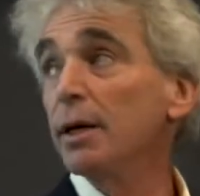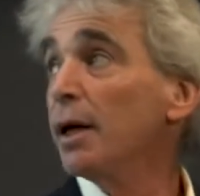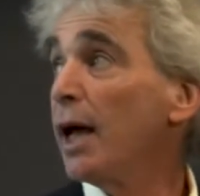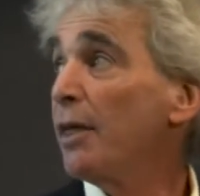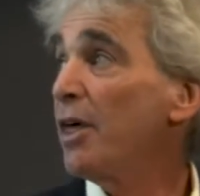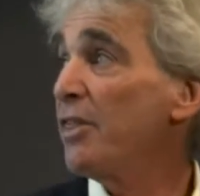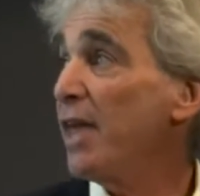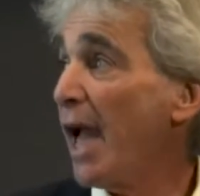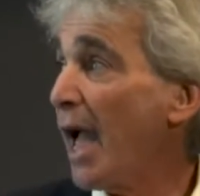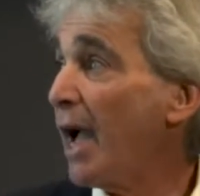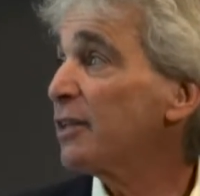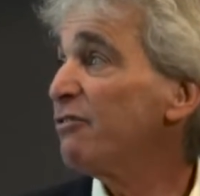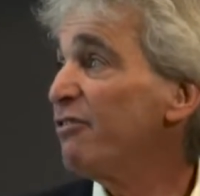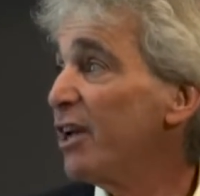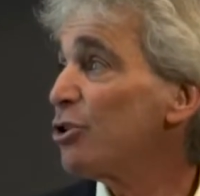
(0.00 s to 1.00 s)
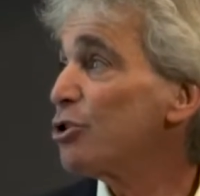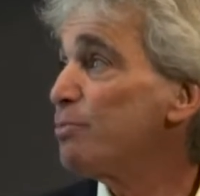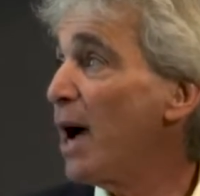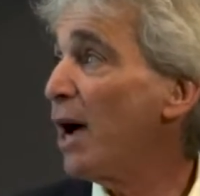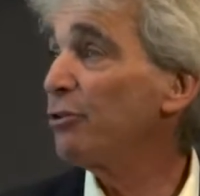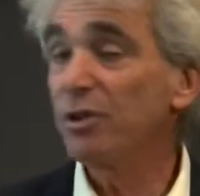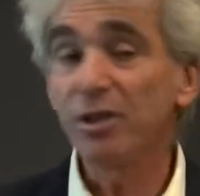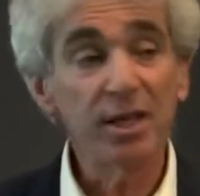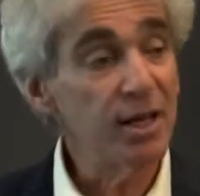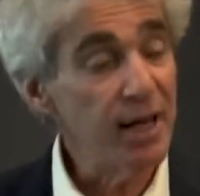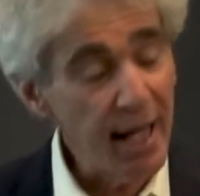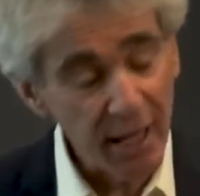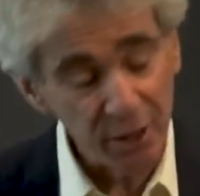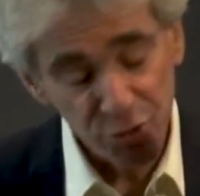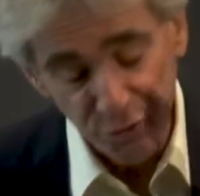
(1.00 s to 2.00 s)
and then the activators bound to the
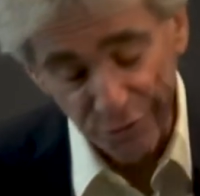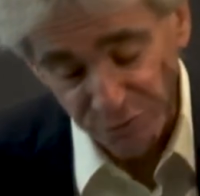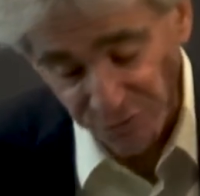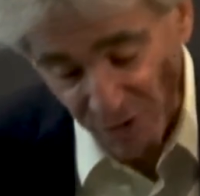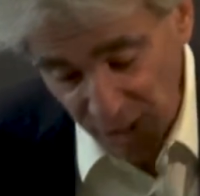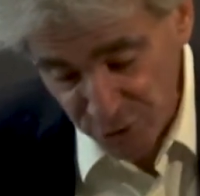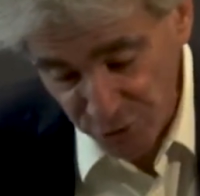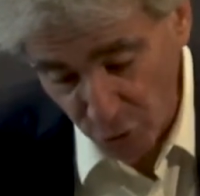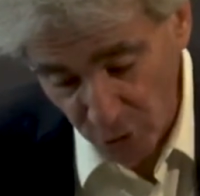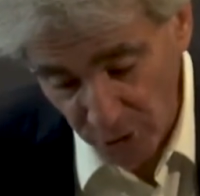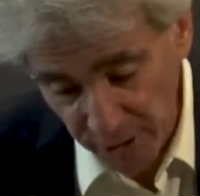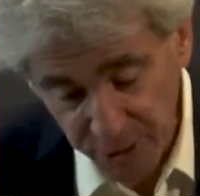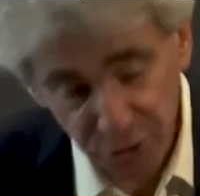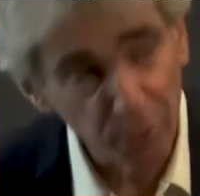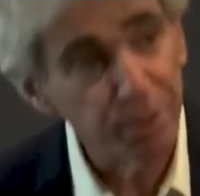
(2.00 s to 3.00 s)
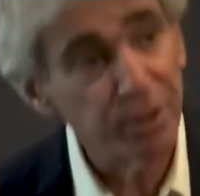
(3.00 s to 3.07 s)
enhancer phosphorylate the